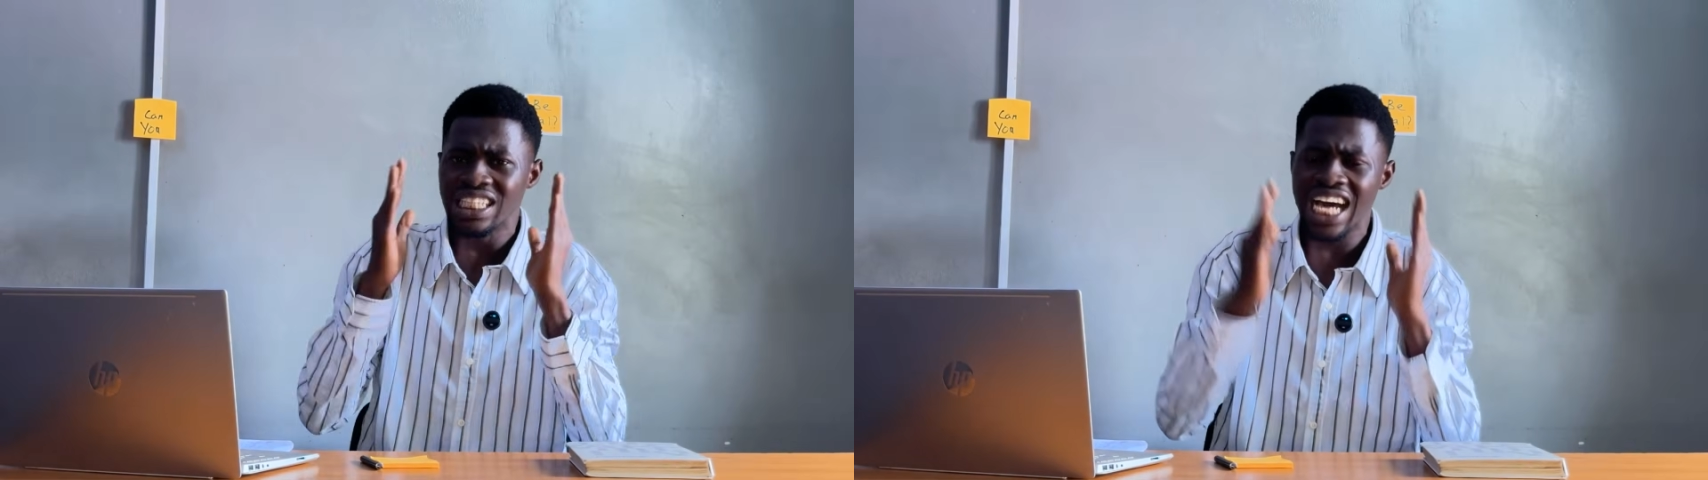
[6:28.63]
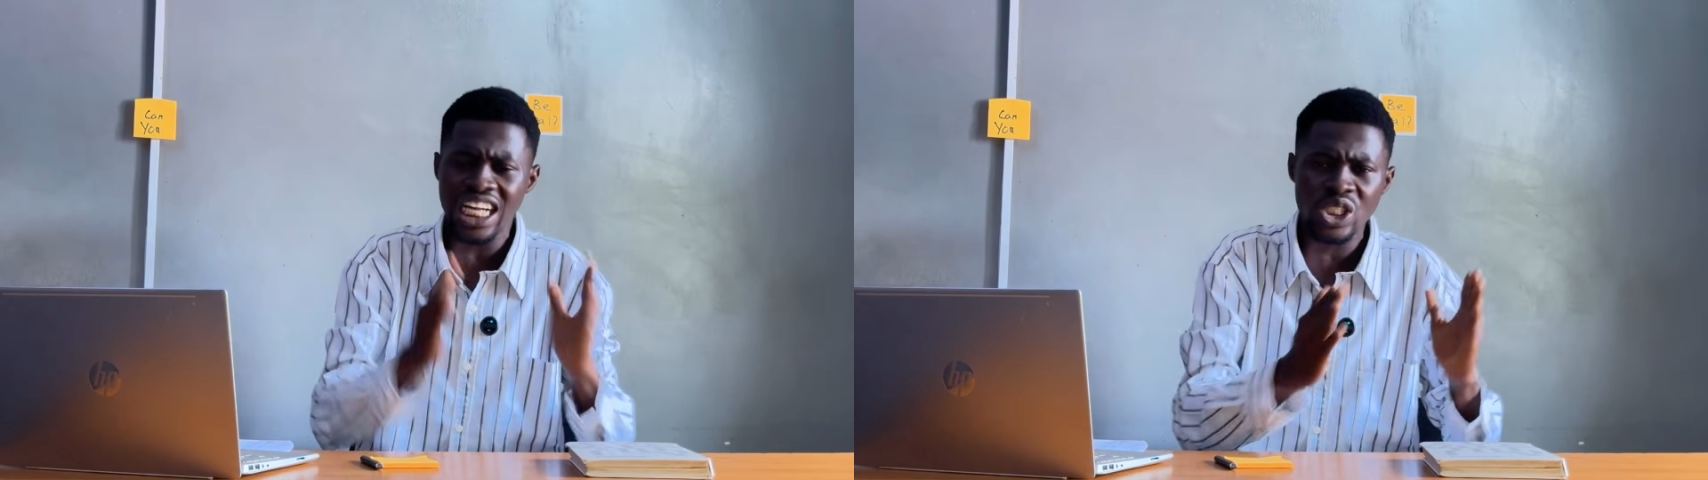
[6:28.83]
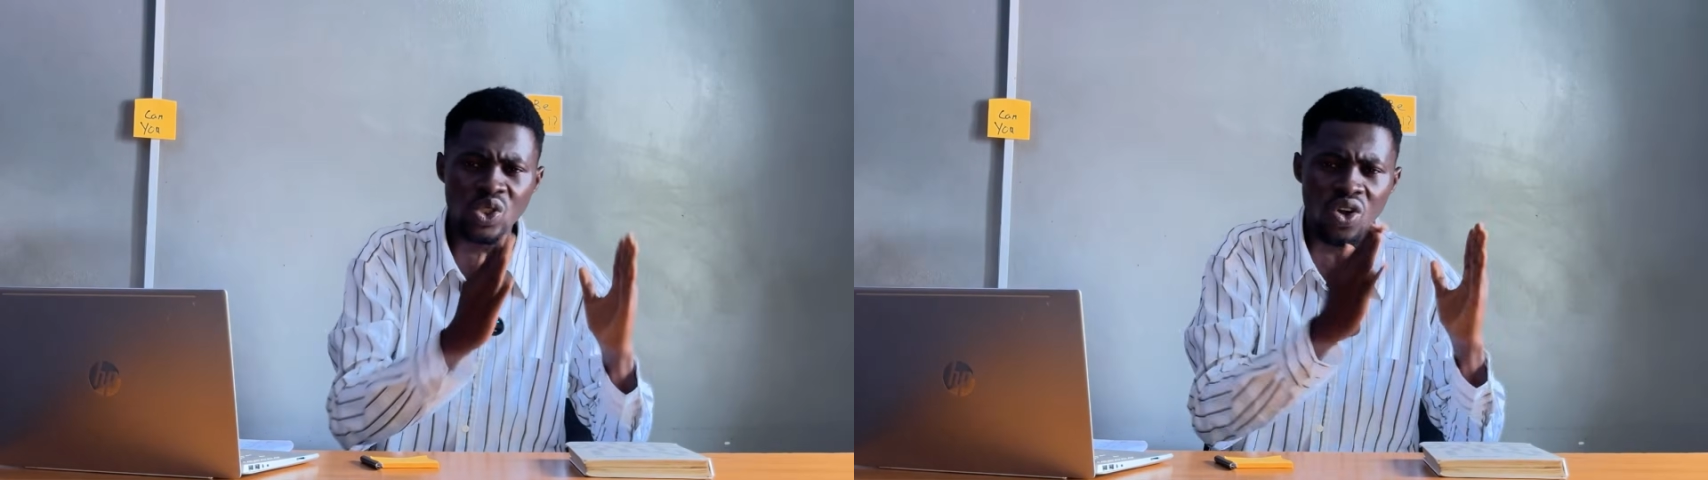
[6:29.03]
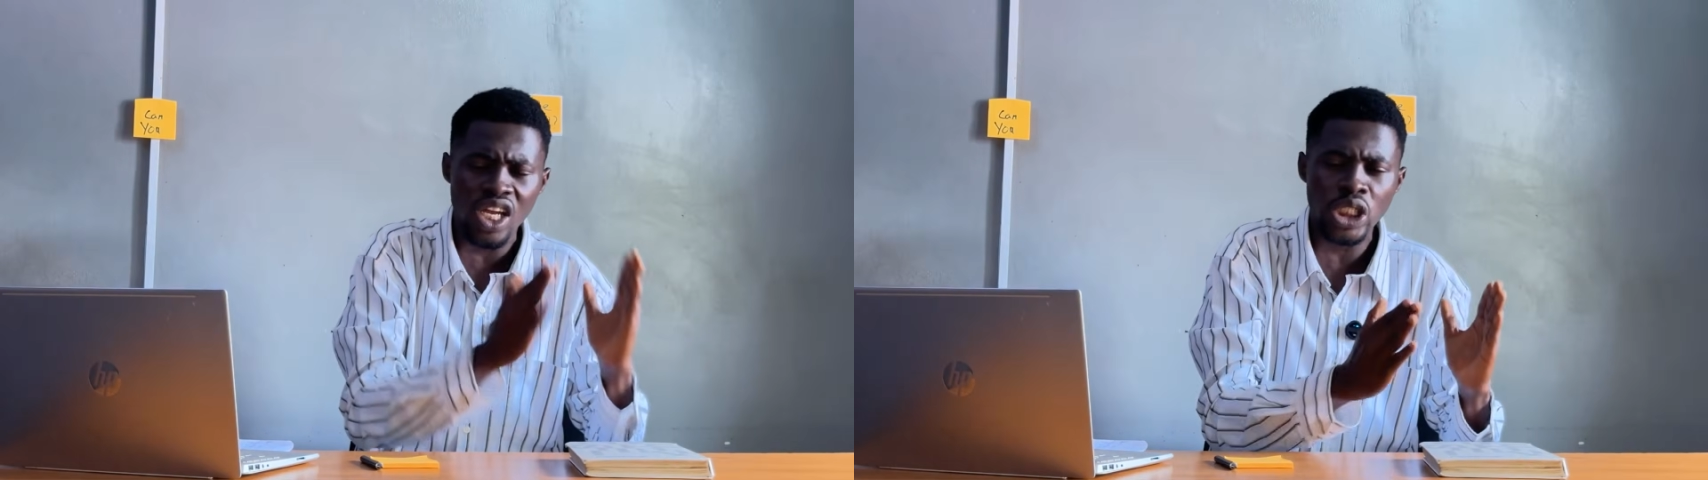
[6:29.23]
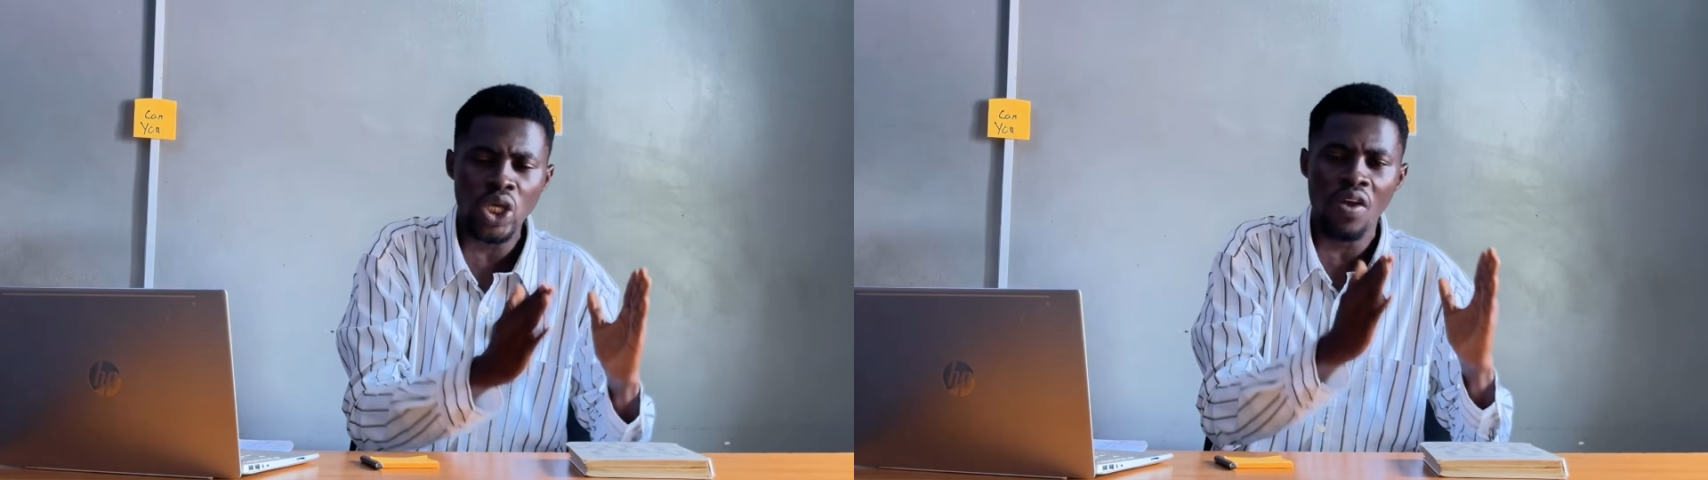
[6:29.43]
that
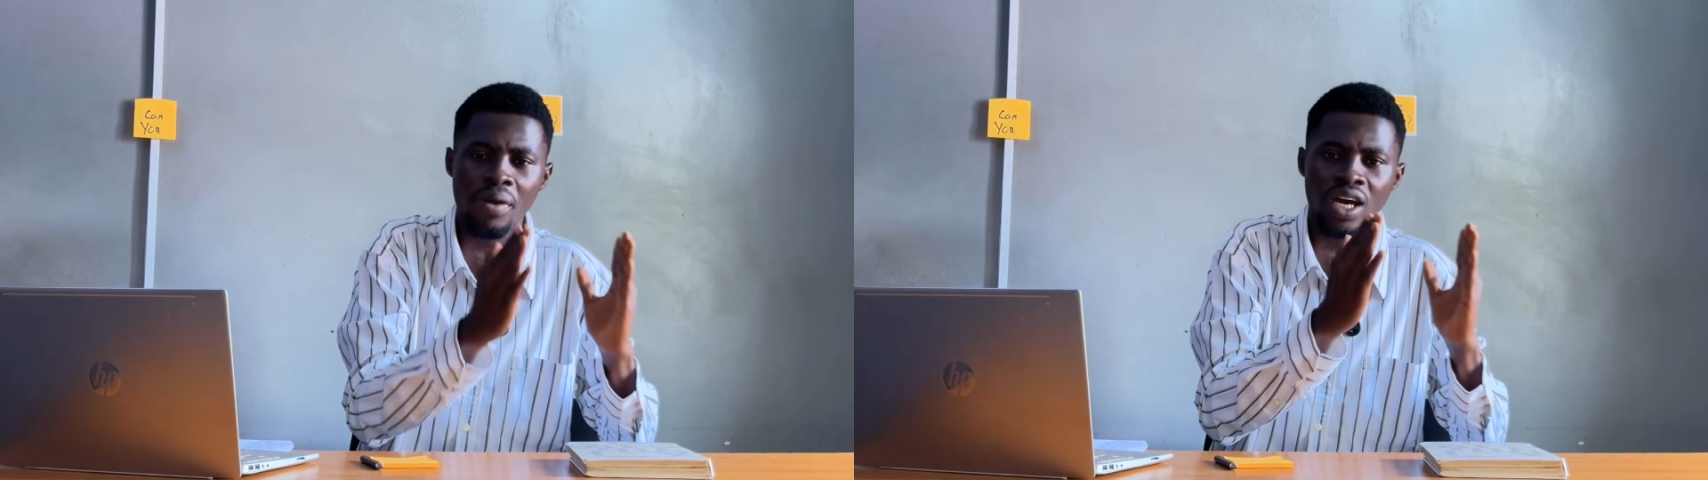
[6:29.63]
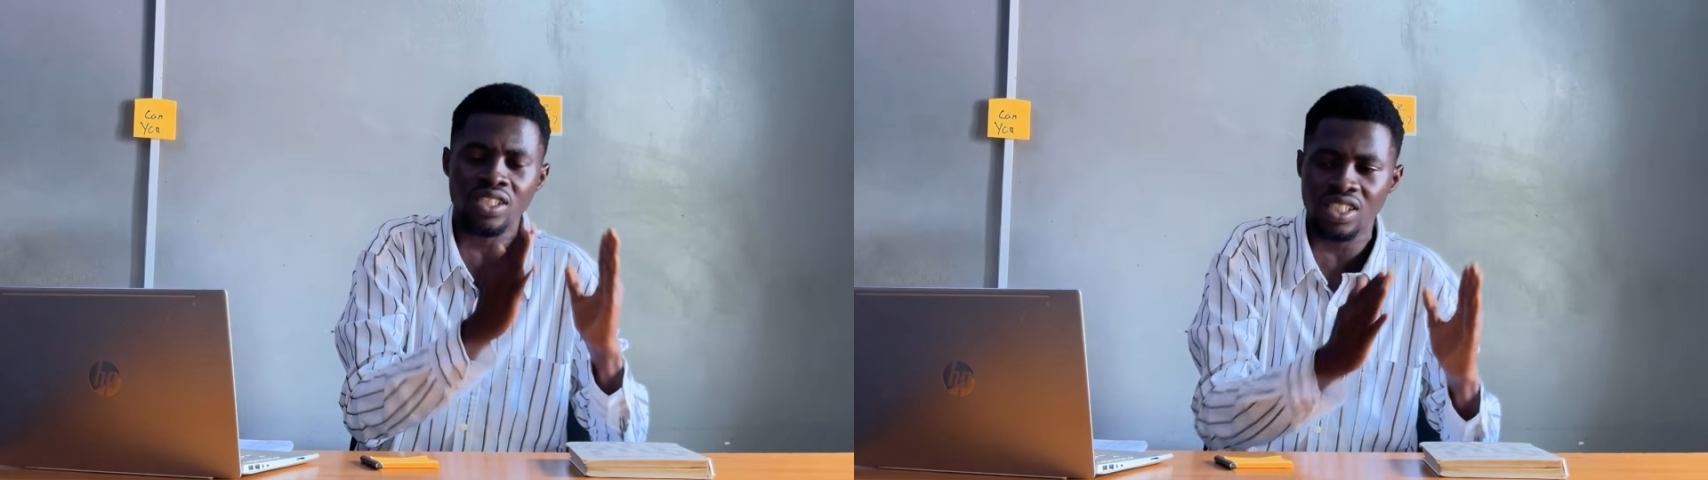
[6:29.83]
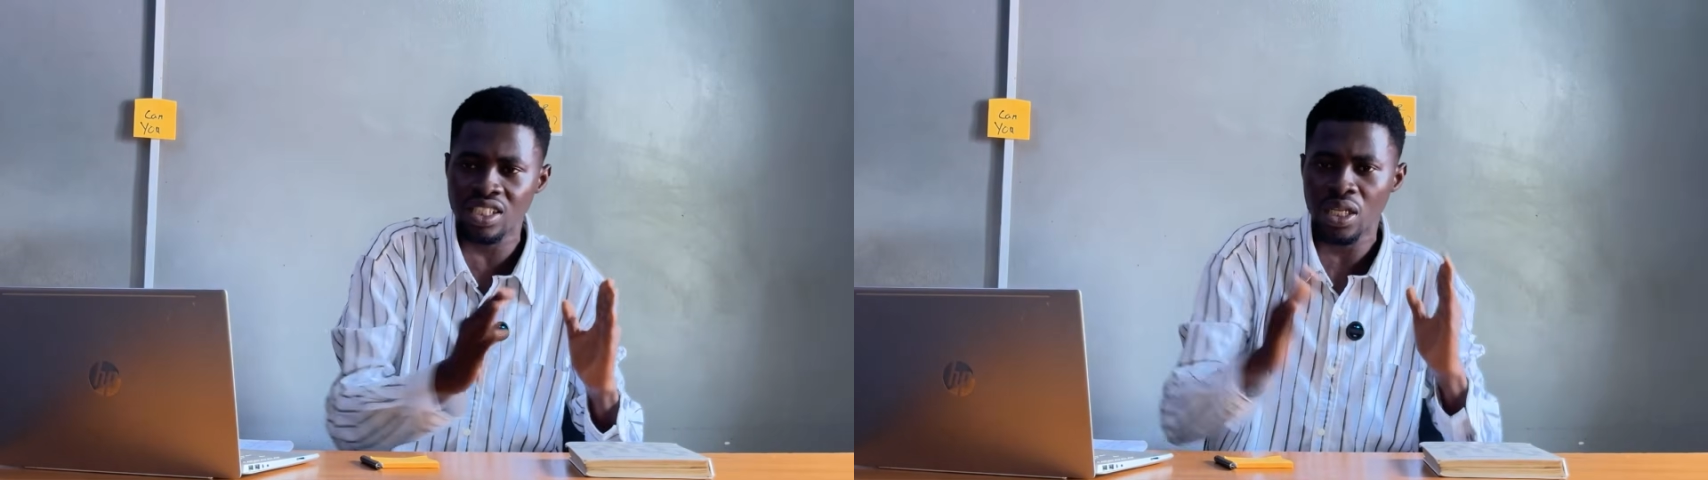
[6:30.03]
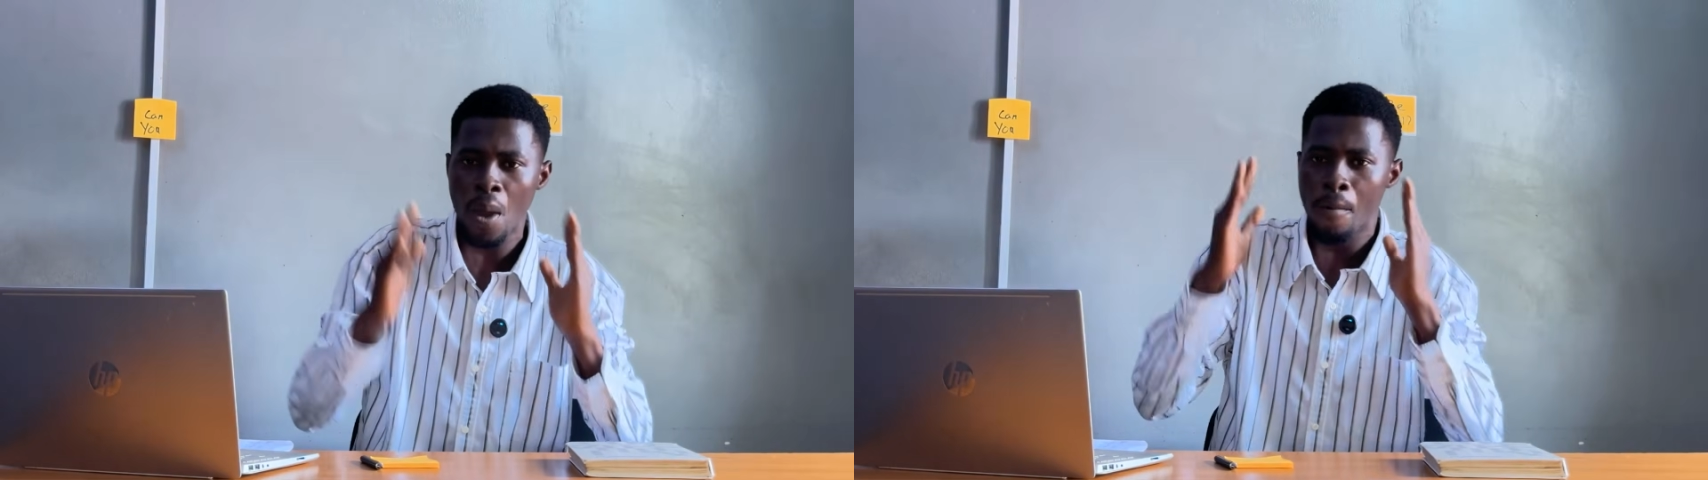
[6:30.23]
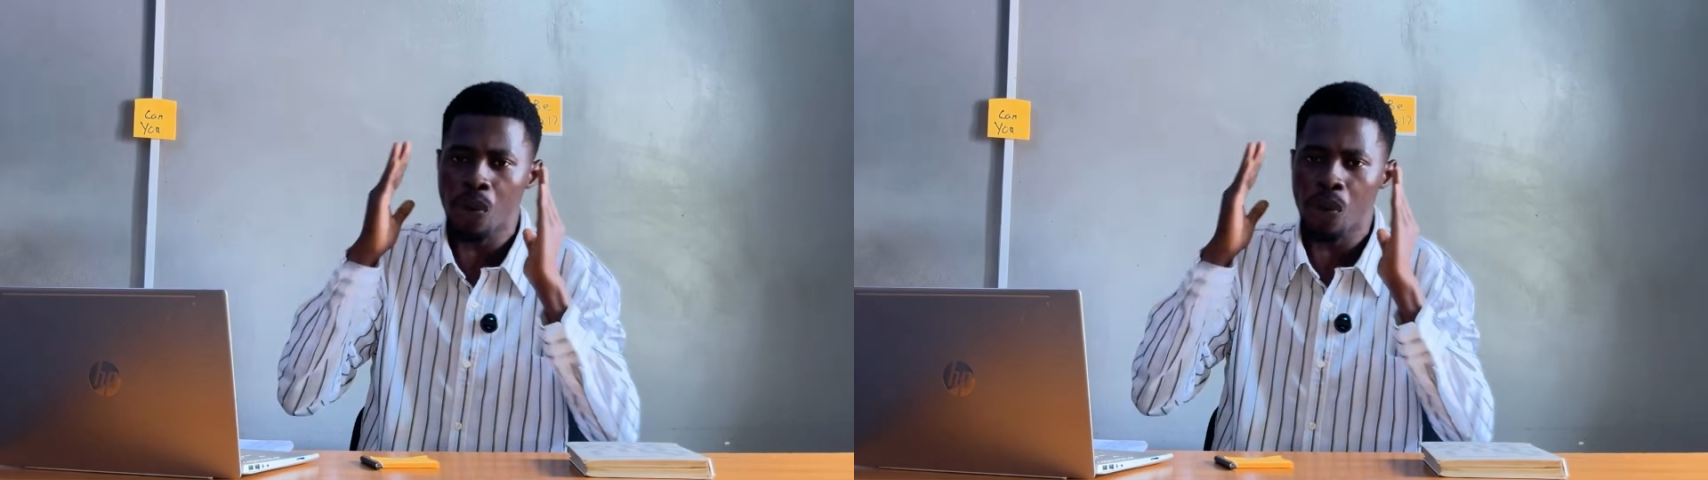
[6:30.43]
knowledge you have about that thing